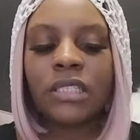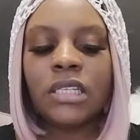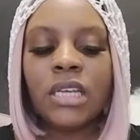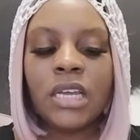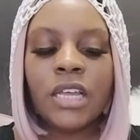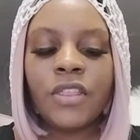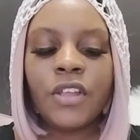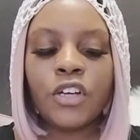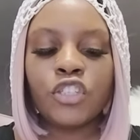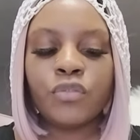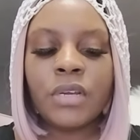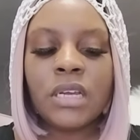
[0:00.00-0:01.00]
See, in their
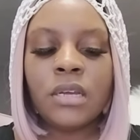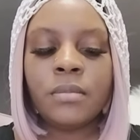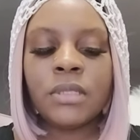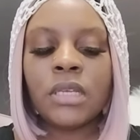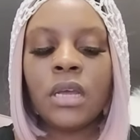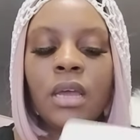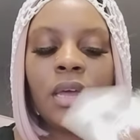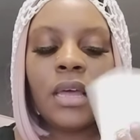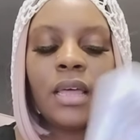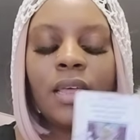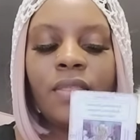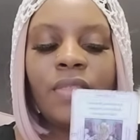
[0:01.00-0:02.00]
dreams,
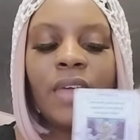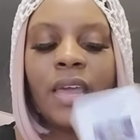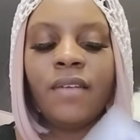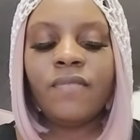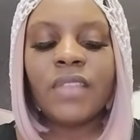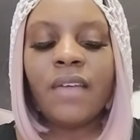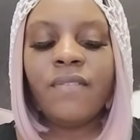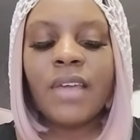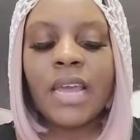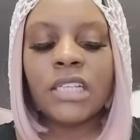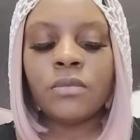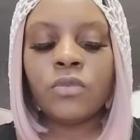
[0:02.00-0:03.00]
they've
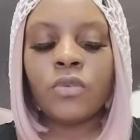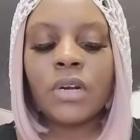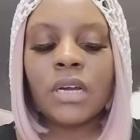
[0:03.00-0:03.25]
gained some sort of